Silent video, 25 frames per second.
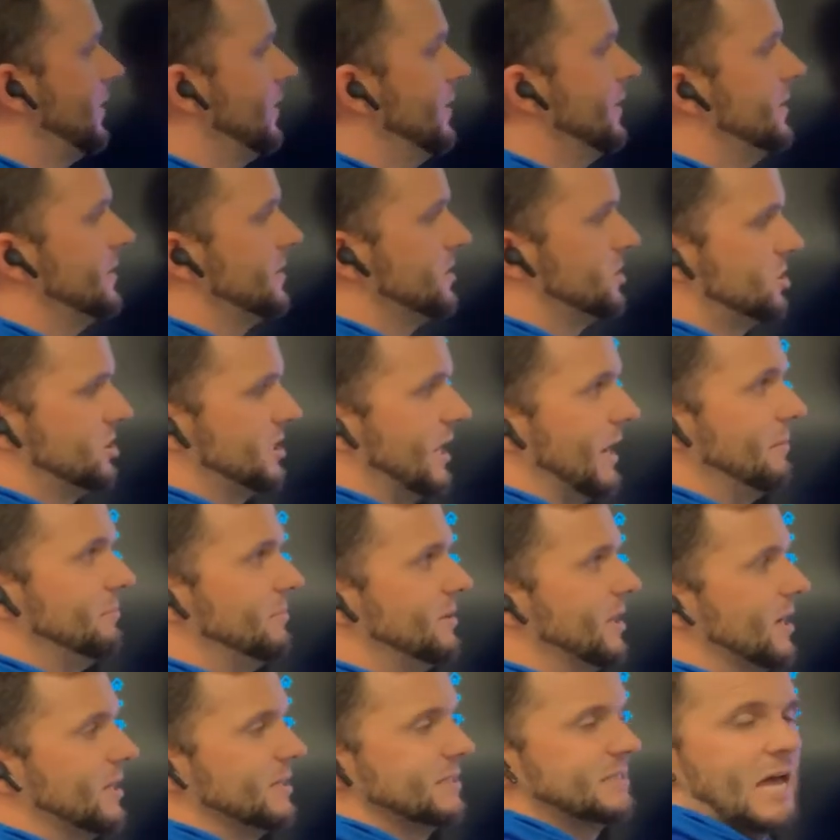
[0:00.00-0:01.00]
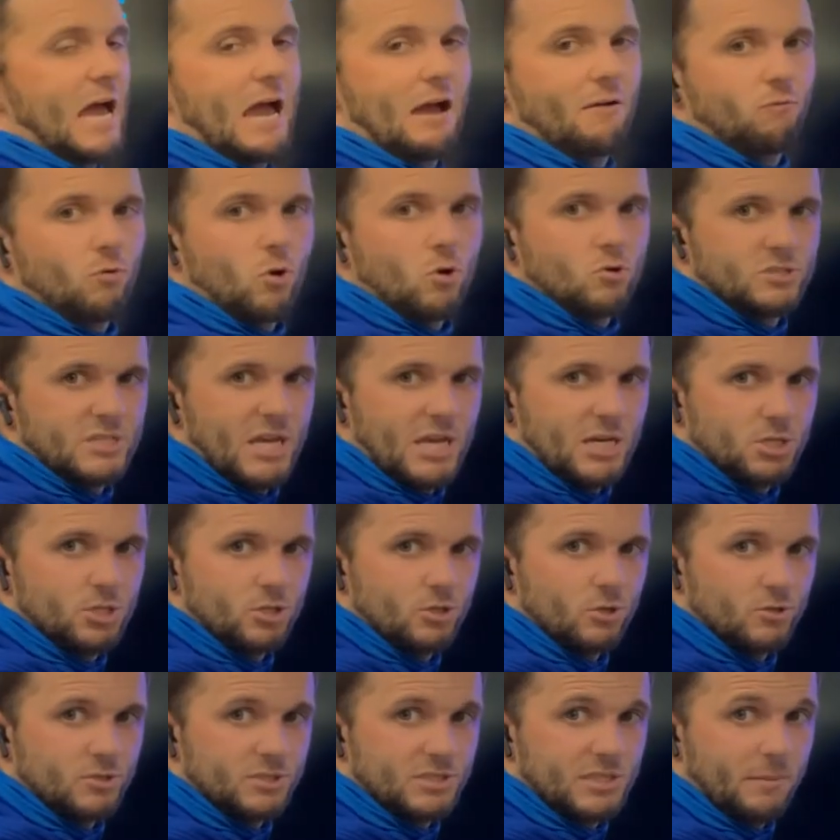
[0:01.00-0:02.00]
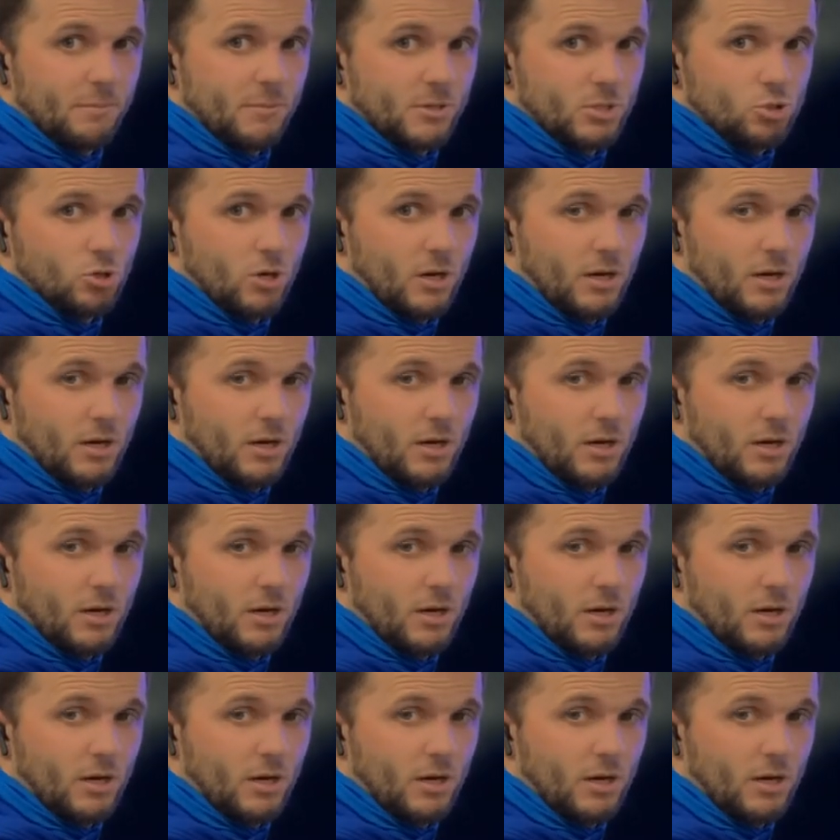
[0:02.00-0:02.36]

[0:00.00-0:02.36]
this shape does have rotational symmetry.